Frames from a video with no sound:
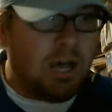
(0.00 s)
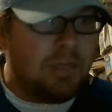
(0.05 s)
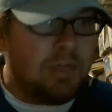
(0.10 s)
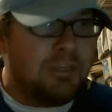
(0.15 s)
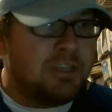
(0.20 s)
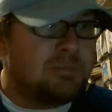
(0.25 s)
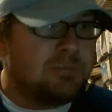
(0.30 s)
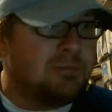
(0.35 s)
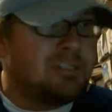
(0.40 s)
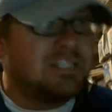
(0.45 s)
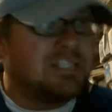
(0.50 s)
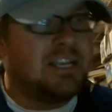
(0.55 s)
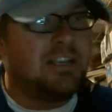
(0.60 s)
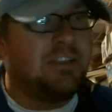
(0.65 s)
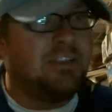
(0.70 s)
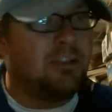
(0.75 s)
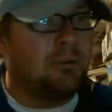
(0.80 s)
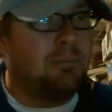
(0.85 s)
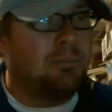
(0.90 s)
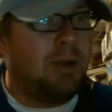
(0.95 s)
This
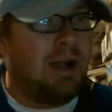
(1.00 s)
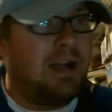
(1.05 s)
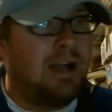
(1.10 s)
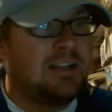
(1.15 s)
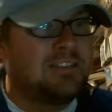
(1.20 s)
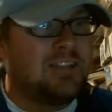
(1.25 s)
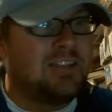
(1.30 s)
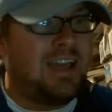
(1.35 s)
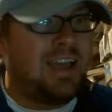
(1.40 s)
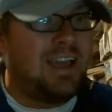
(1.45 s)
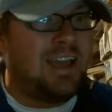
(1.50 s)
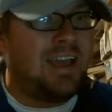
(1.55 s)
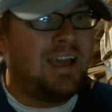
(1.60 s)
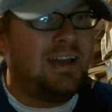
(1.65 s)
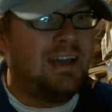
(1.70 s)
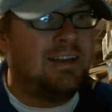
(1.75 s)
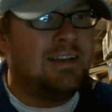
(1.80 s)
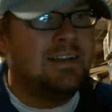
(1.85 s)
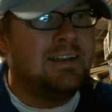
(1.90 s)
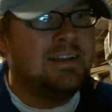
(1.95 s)
particular box
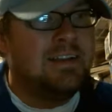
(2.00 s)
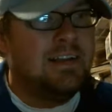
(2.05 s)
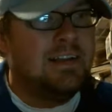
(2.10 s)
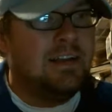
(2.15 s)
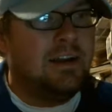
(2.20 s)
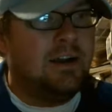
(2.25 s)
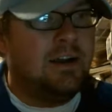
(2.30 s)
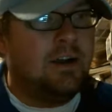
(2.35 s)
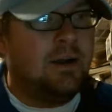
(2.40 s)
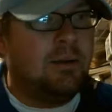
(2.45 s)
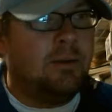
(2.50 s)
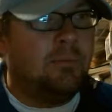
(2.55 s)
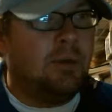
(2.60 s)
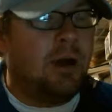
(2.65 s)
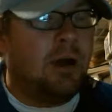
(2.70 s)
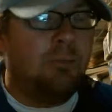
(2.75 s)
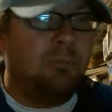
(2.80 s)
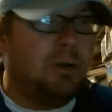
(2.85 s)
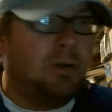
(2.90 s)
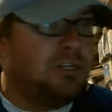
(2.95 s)
had
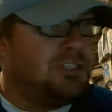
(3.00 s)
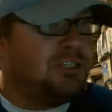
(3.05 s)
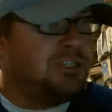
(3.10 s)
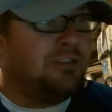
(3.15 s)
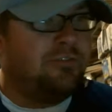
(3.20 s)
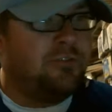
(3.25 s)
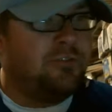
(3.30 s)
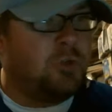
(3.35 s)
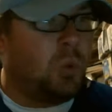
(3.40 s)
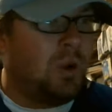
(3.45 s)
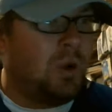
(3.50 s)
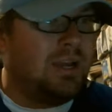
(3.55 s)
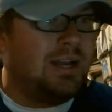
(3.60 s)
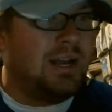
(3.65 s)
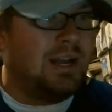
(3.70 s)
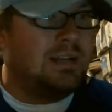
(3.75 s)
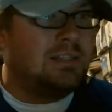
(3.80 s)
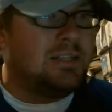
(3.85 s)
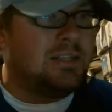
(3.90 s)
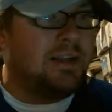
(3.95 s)
a bunch of
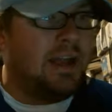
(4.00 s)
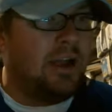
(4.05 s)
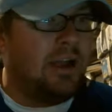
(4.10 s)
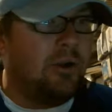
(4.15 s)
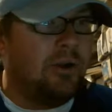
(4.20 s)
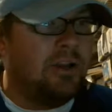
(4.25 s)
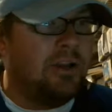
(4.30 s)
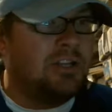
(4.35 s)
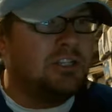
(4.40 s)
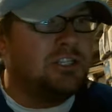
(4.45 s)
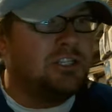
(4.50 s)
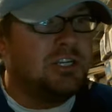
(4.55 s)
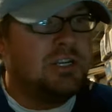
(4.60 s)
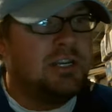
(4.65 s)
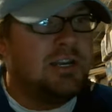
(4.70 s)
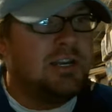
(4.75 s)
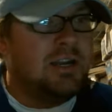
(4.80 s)
2019 Heritage.